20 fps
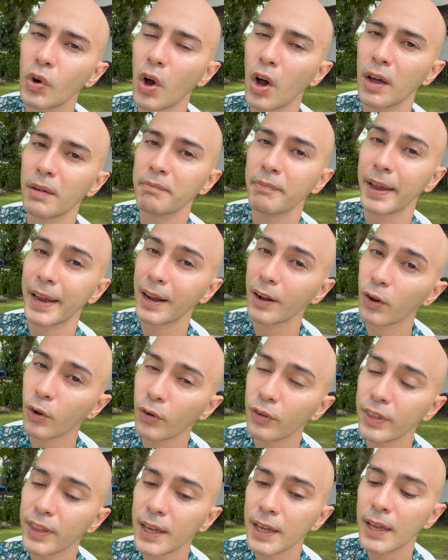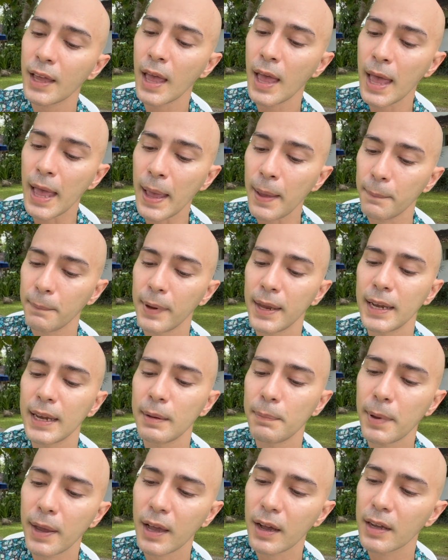on my clothing, mainly
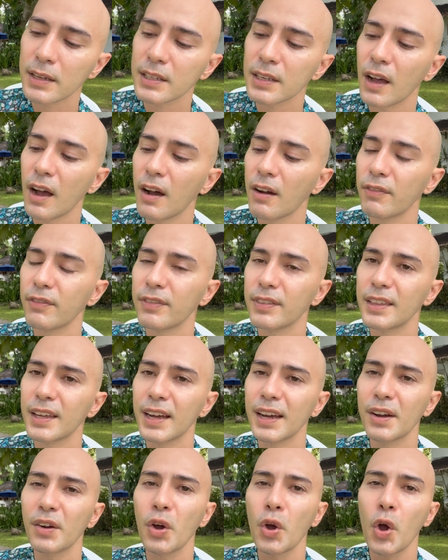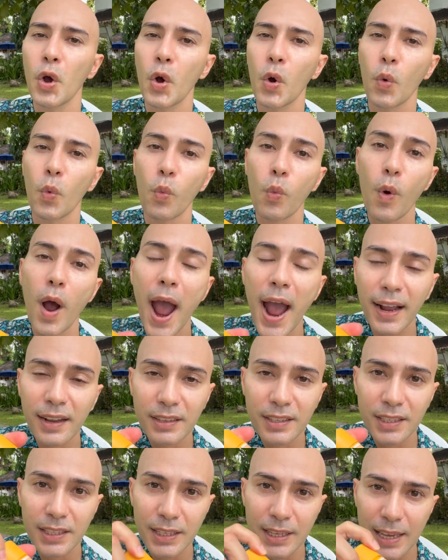because of the
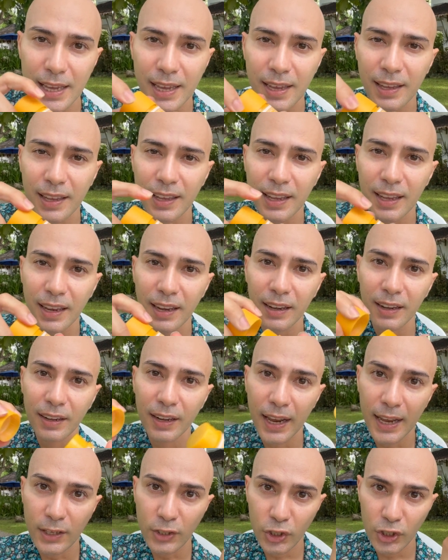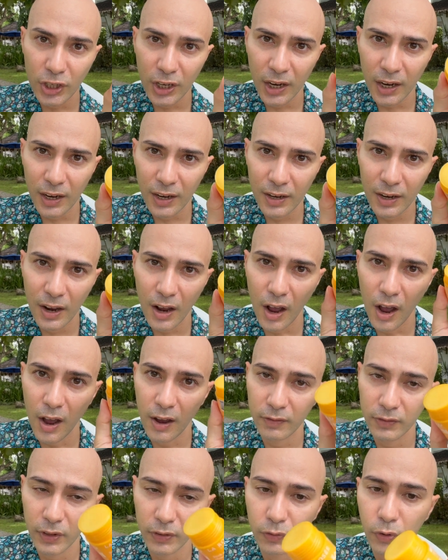waxy nature
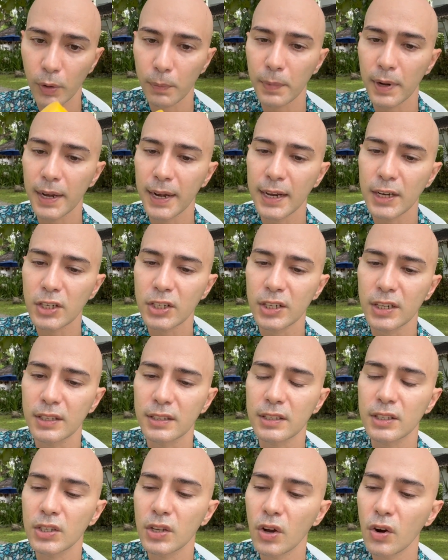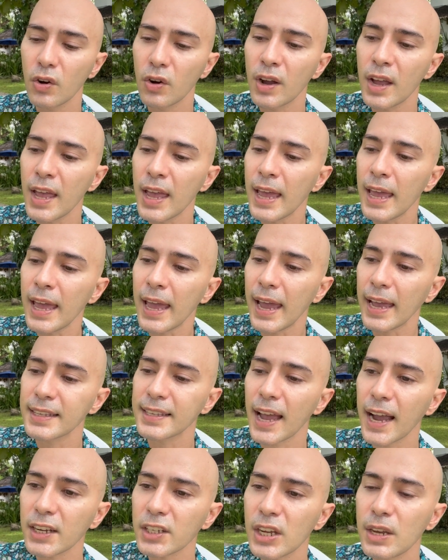of the formulation. So it's
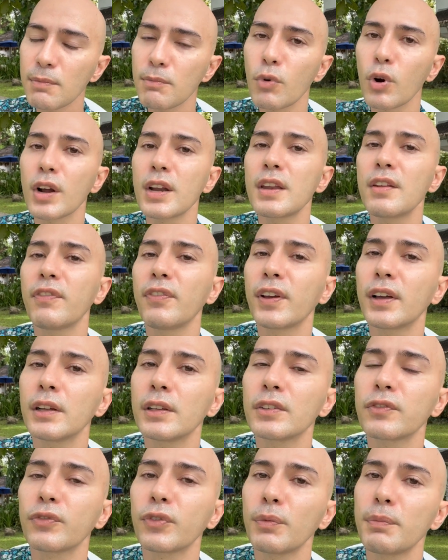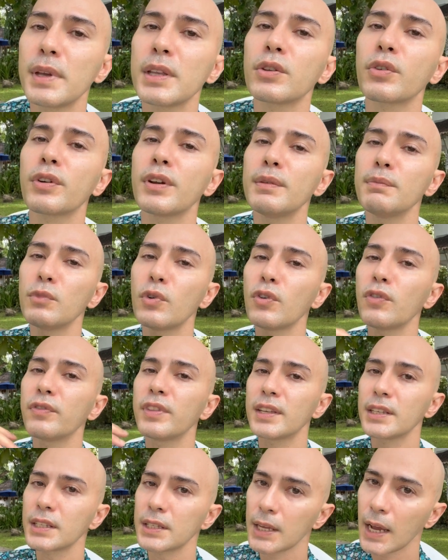actually more difficult for me to remove
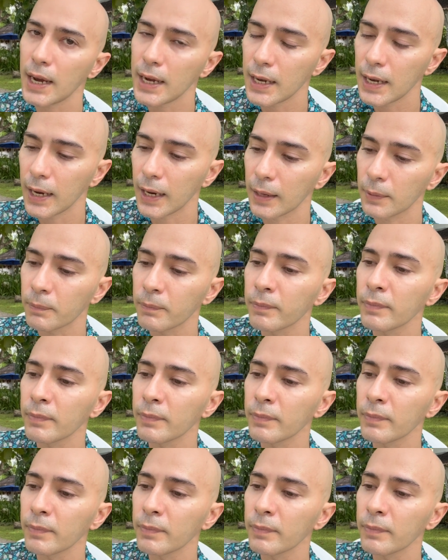the staining